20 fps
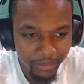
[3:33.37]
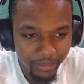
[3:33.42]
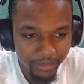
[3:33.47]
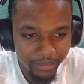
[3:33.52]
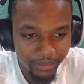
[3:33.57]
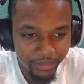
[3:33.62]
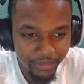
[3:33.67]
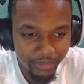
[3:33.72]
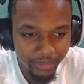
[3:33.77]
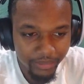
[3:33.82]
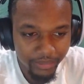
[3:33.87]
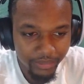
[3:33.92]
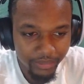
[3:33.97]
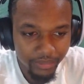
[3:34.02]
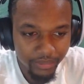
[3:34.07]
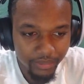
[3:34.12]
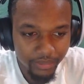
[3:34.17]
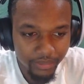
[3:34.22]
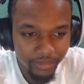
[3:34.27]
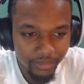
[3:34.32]

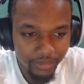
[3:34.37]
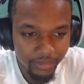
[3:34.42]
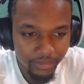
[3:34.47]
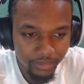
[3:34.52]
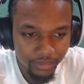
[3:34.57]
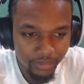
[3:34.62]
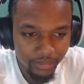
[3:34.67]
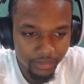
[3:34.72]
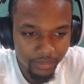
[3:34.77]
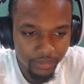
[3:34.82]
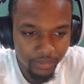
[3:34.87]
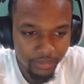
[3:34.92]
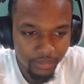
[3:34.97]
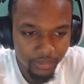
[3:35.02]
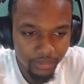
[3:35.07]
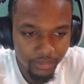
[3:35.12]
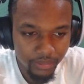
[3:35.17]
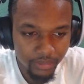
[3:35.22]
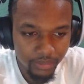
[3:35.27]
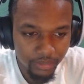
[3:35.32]

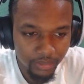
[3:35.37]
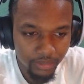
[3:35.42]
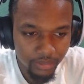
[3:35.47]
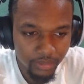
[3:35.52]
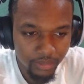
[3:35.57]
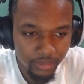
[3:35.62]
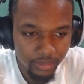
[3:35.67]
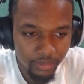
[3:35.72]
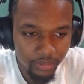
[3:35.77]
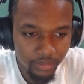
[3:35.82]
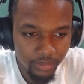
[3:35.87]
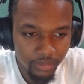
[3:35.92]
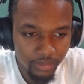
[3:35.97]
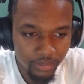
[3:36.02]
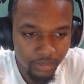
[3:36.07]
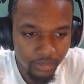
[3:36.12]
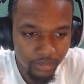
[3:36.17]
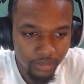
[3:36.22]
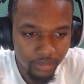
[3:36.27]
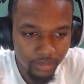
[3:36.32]

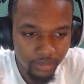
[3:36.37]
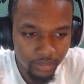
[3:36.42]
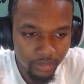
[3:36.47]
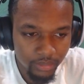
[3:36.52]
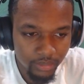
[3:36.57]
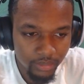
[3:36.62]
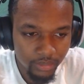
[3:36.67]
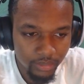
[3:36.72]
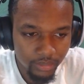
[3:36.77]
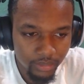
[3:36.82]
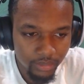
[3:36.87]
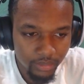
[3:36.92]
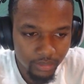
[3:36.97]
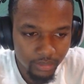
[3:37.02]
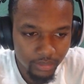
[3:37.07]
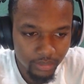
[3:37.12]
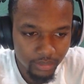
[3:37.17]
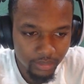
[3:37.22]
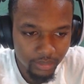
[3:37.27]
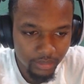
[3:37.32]

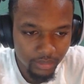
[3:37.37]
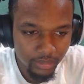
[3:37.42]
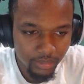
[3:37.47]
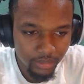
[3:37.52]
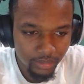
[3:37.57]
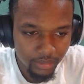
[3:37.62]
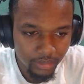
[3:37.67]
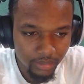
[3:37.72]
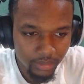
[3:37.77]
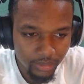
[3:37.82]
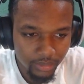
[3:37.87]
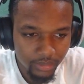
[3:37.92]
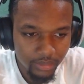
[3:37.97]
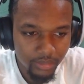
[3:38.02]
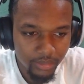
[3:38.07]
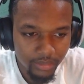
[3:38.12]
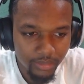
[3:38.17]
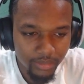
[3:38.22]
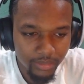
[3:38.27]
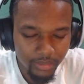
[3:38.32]

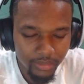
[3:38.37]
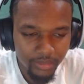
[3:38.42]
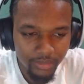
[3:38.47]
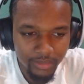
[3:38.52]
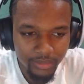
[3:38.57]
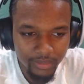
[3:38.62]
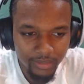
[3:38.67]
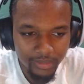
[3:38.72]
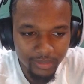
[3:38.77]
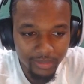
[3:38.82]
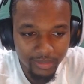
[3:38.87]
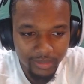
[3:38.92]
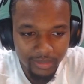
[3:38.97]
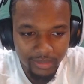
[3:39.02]
This person isn't speaking.